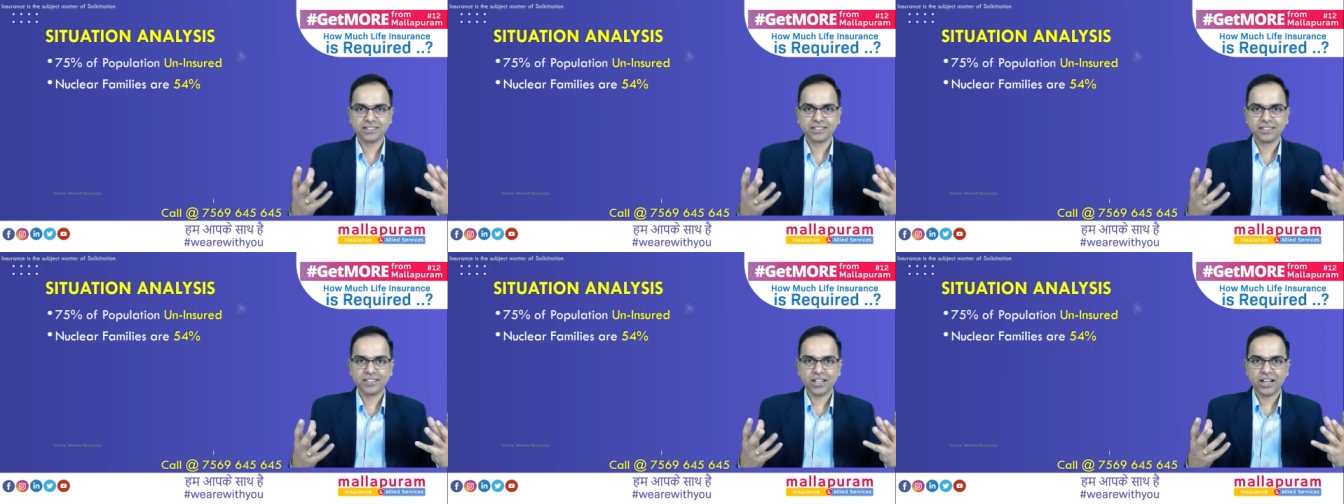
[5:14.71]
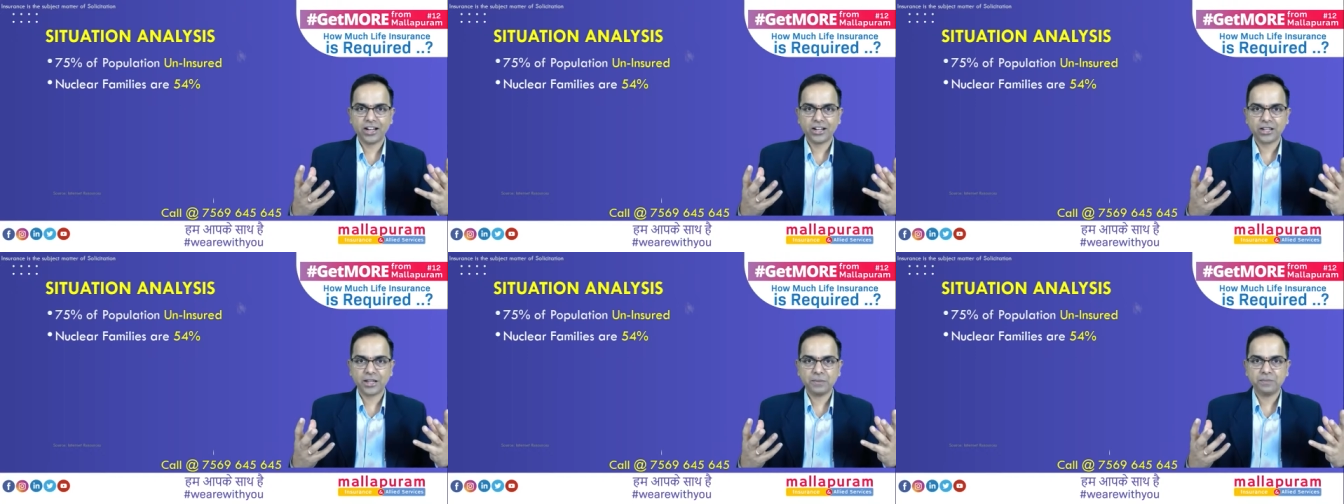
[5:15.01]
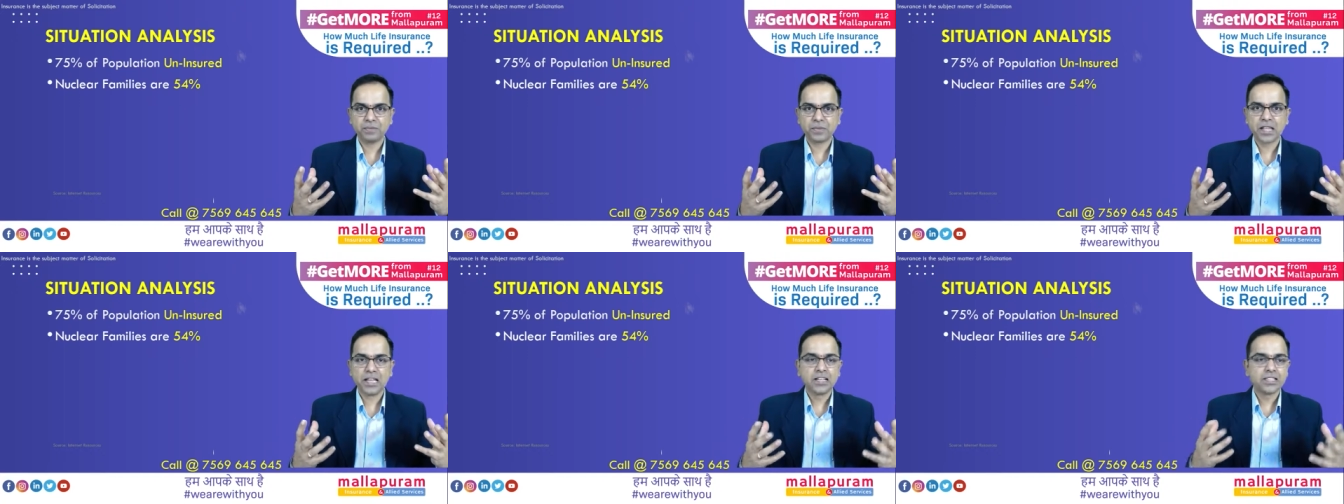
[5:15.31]
Okay,
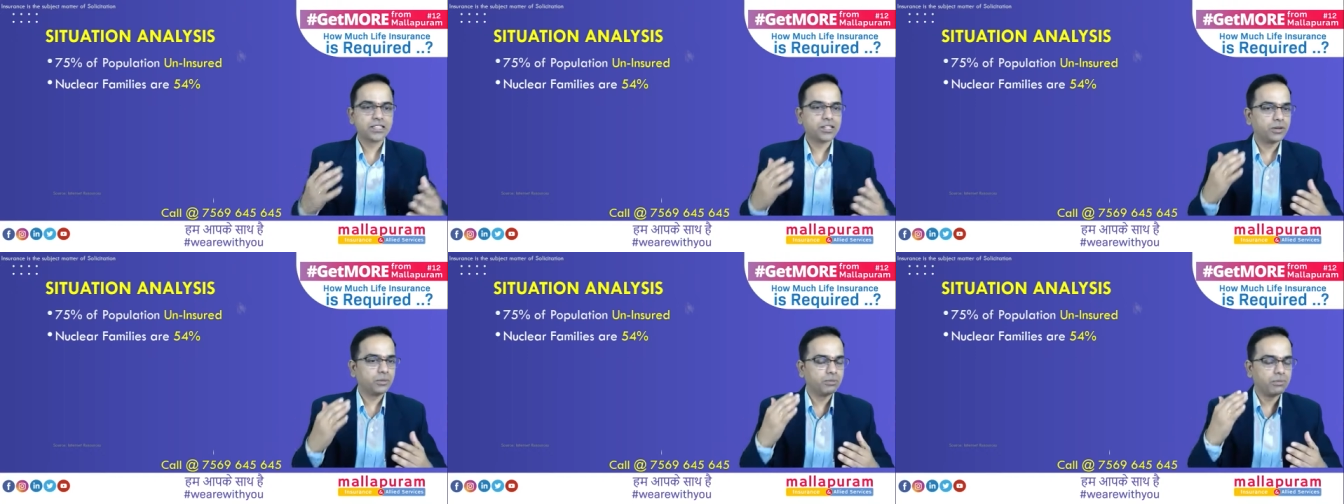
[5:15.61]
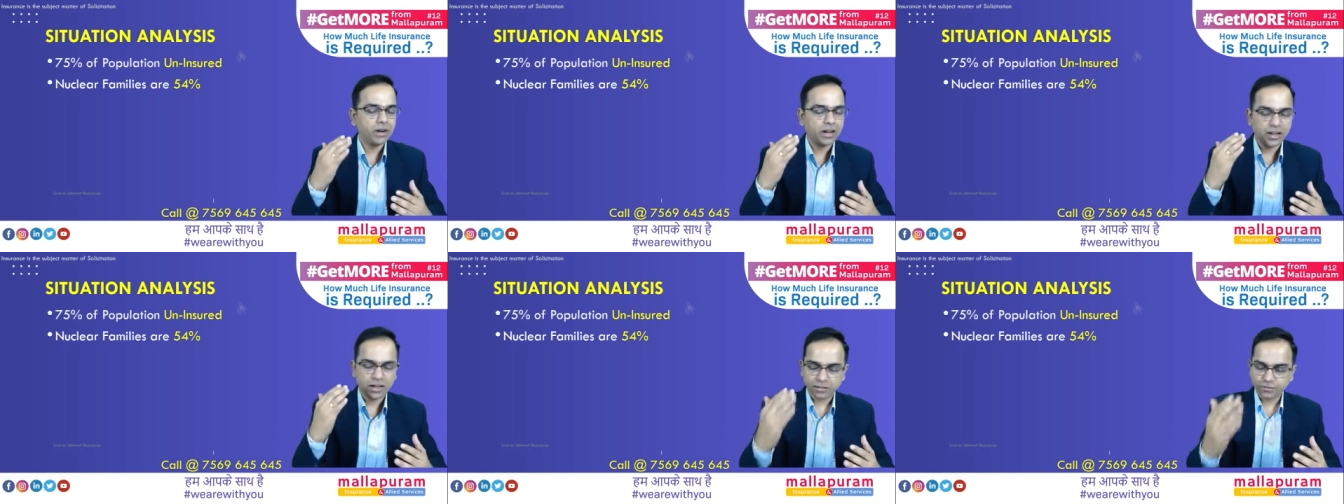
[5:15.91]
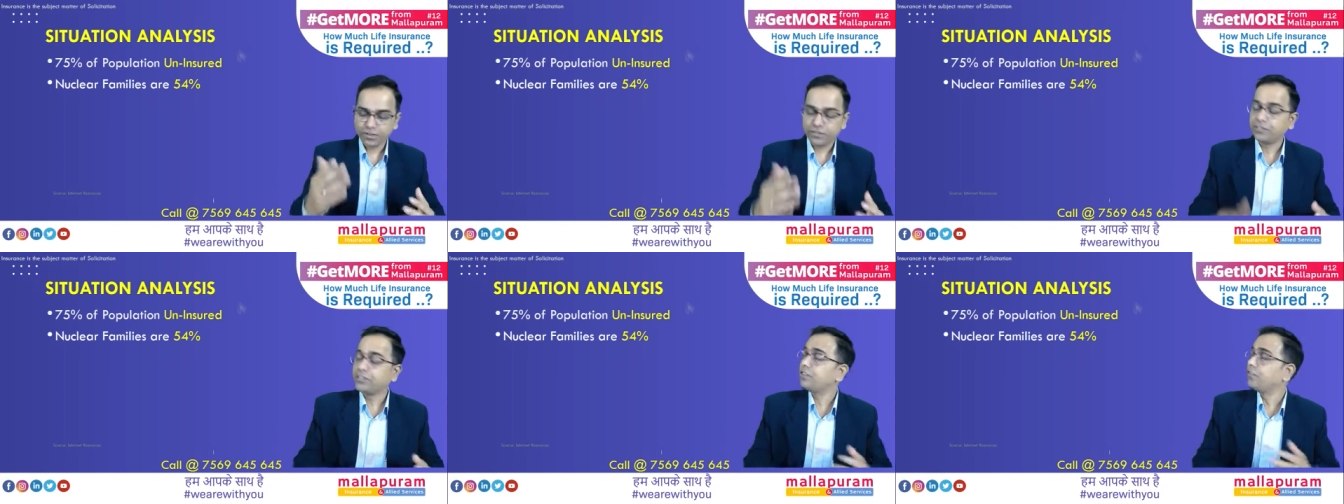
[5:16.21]
so
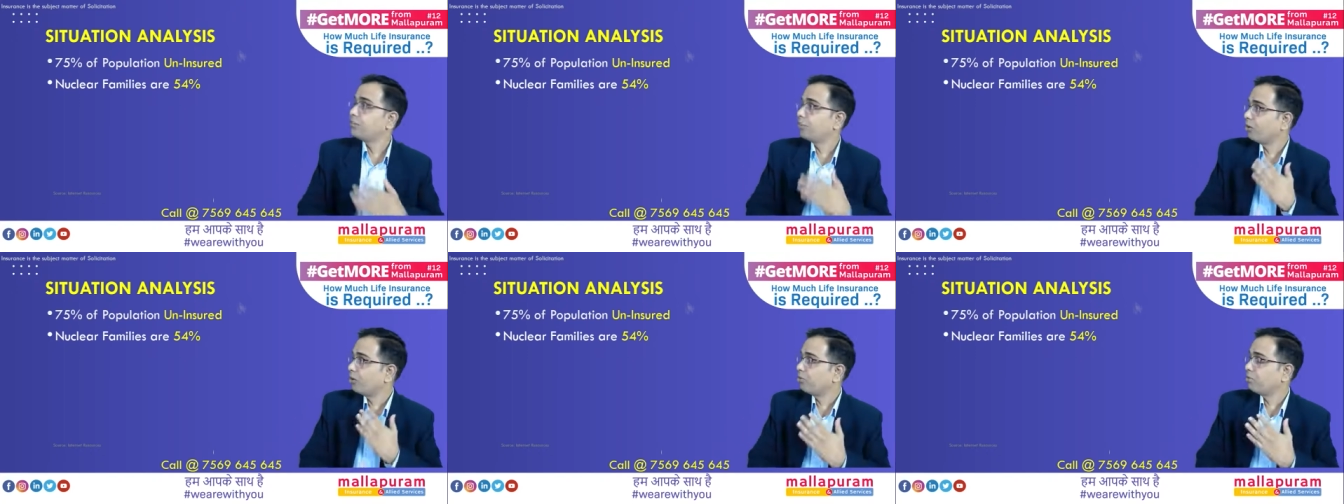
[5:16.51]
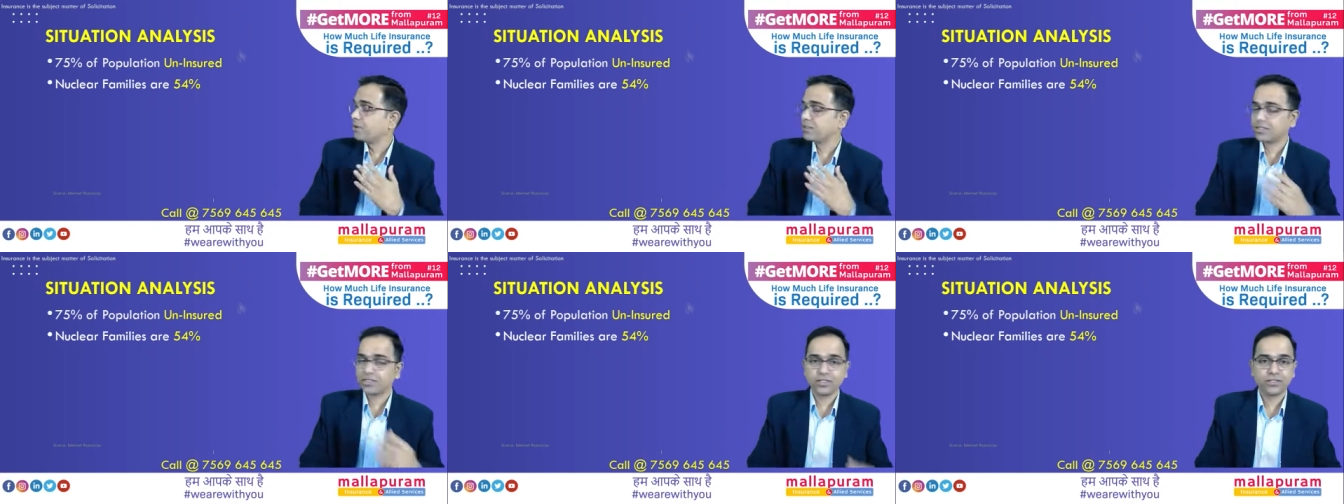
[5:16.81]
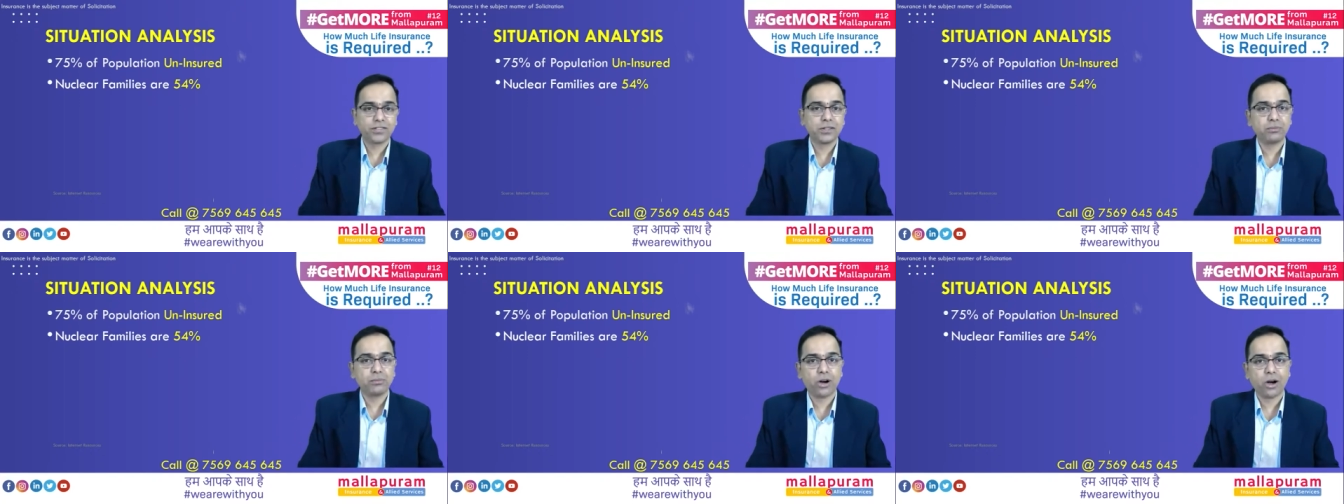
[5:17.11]
54% of the
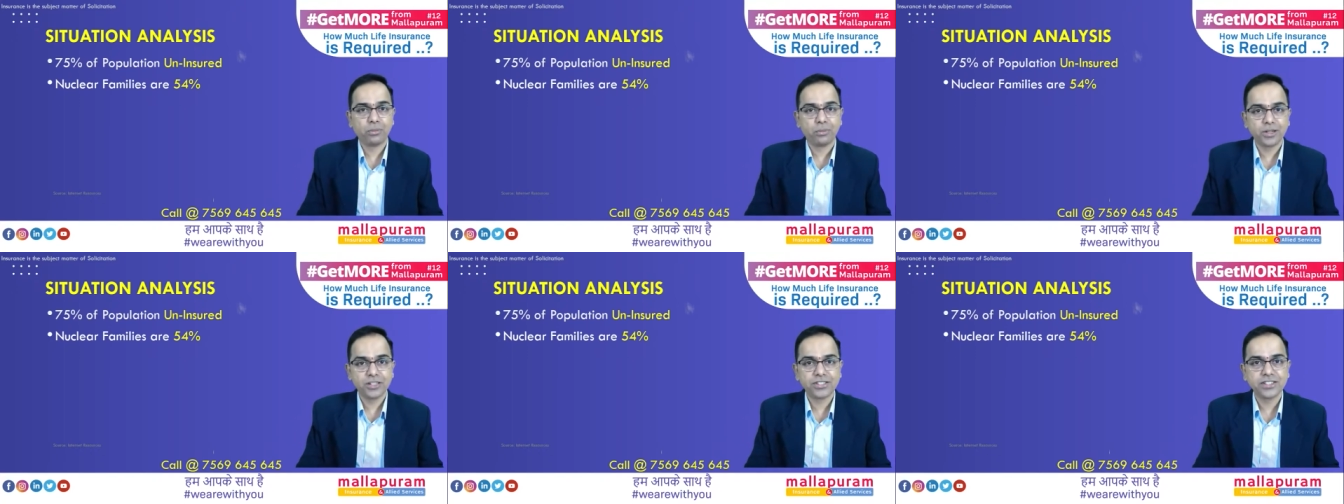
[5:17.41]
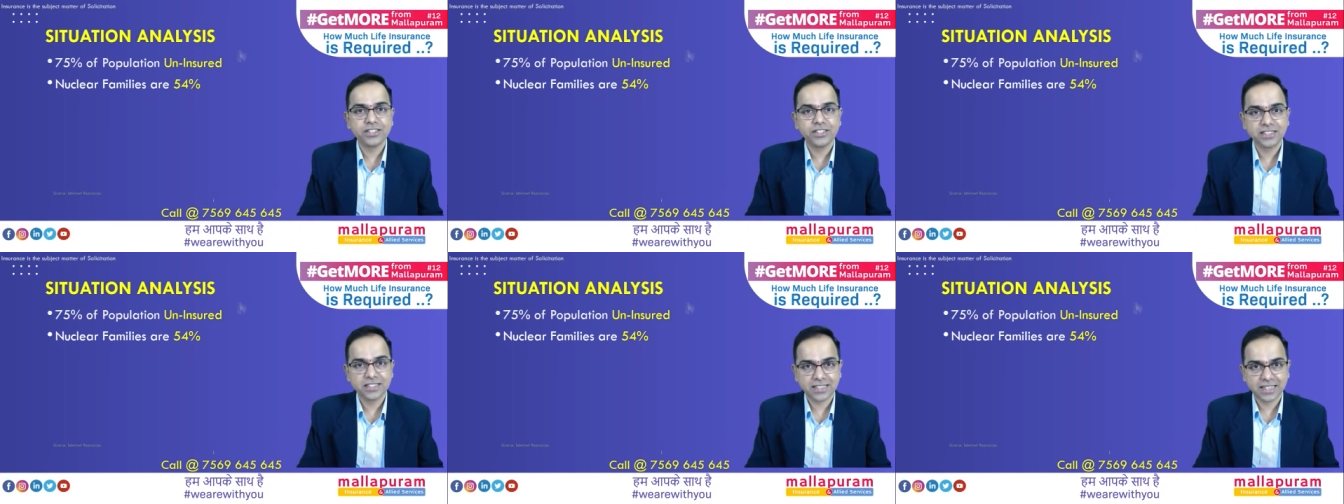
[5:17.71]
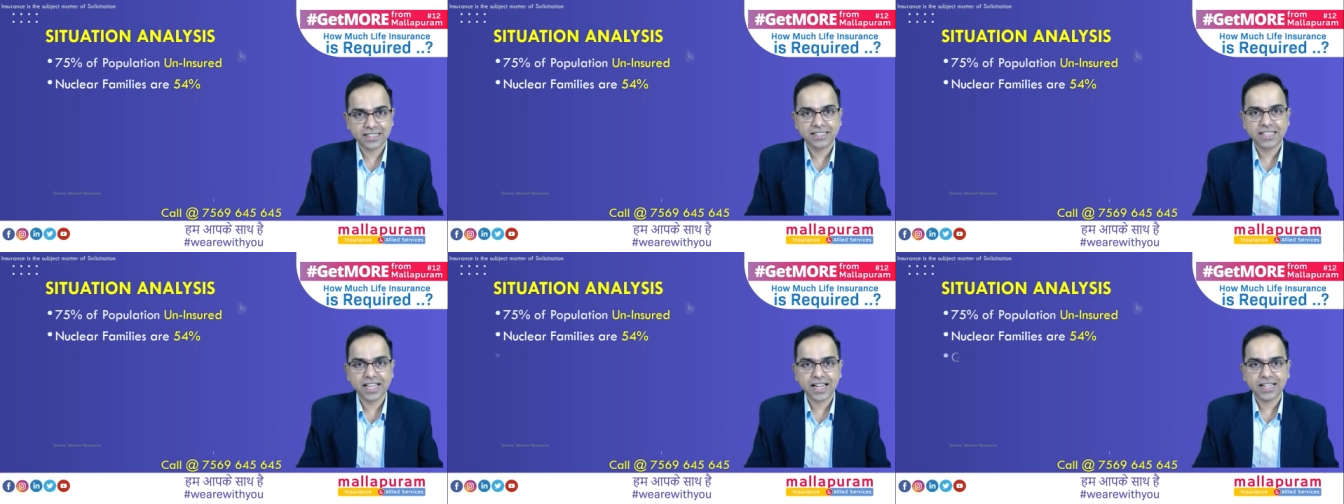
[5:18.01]
population is like
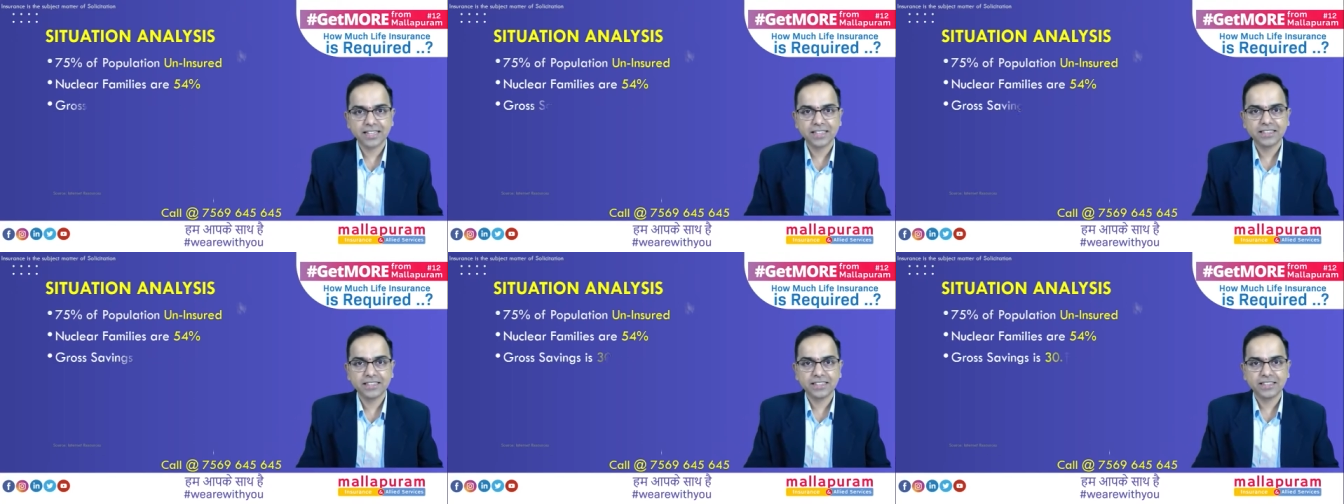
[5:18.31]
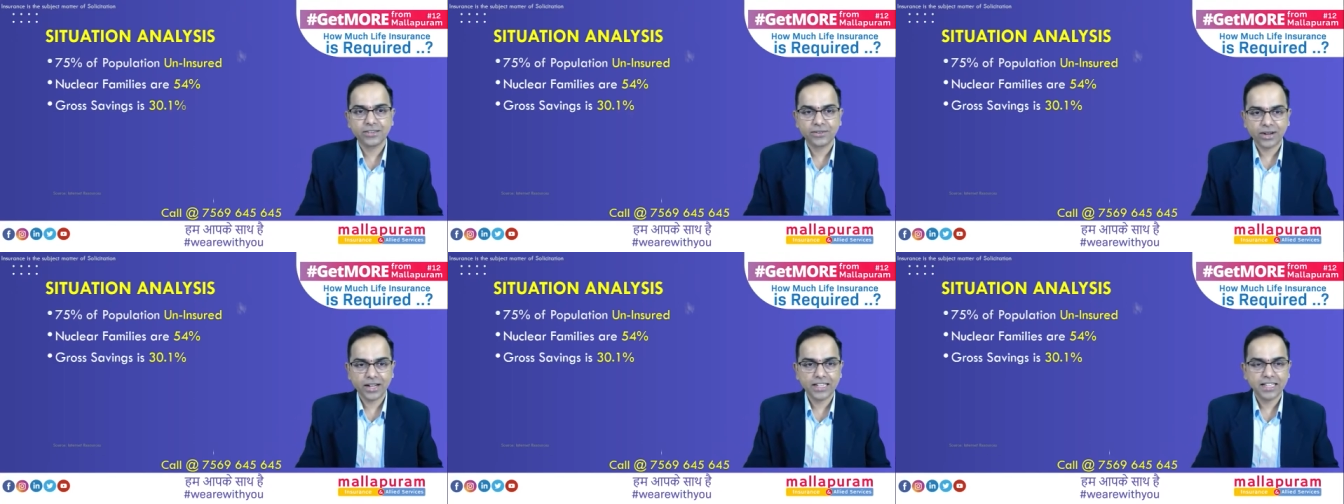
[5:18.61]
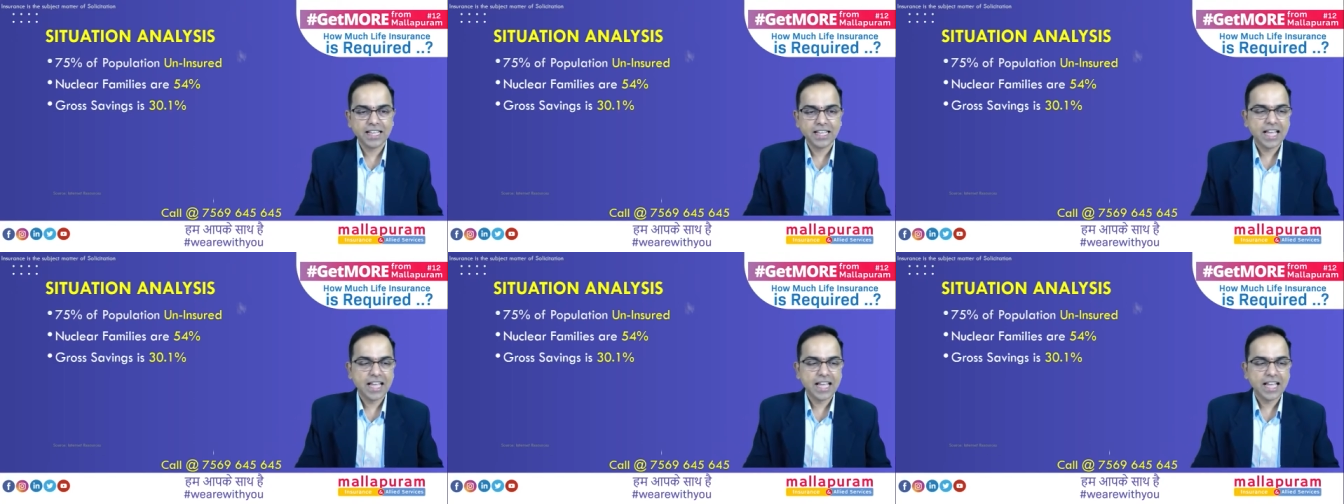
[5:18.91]
that, right?